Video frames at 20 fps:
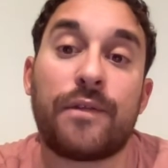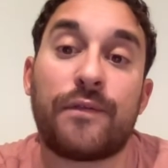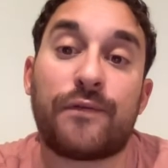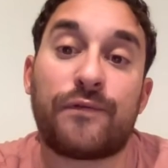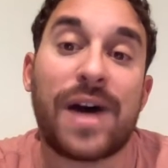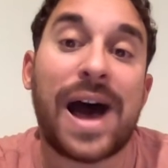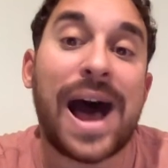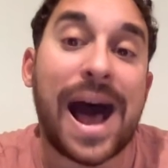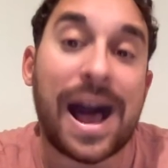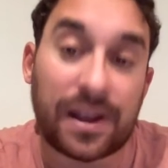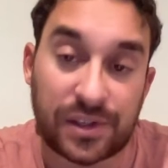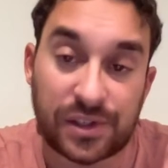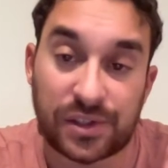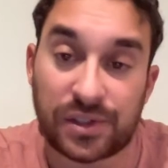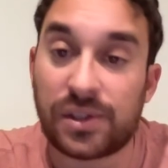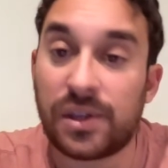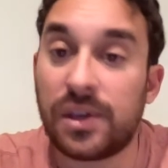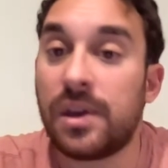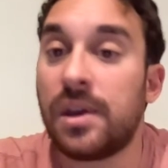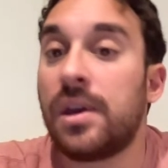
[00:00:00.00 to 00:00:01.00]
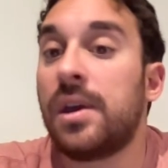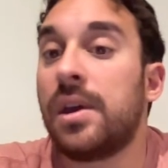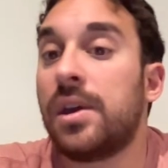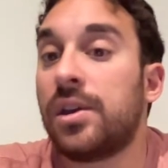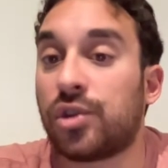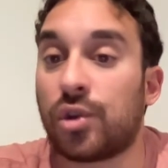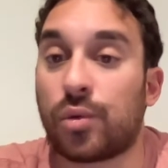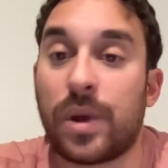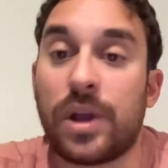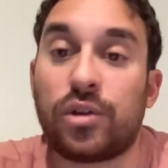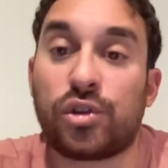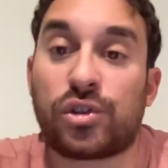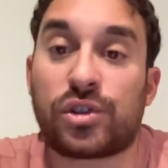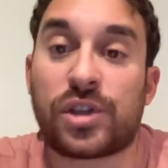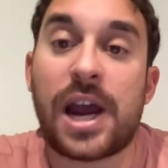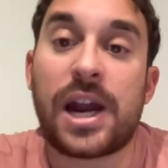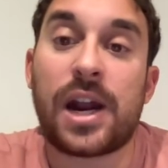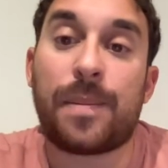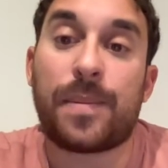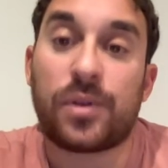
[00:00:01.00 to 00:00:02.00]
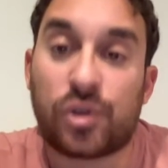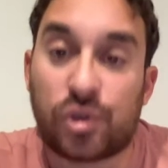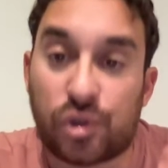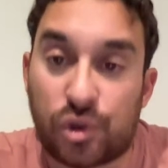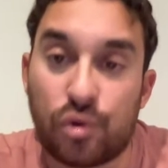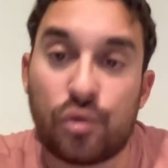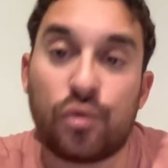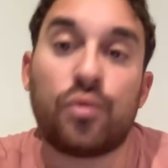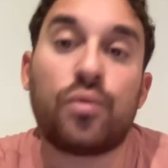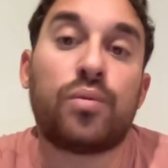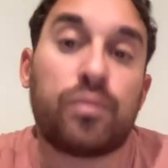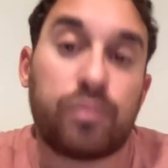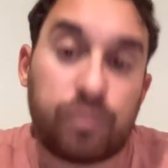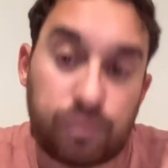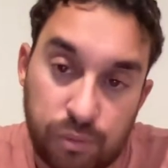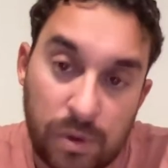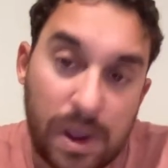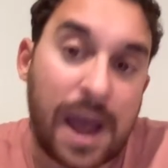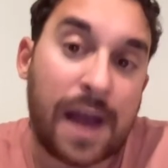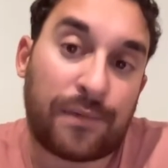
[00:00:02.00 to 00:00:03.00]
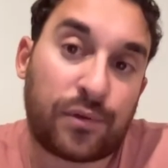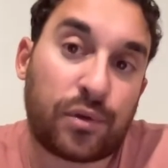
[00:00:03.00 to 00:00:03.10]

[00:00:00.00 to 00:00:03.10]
Panarin and Fox. So the Rangers tied up at 2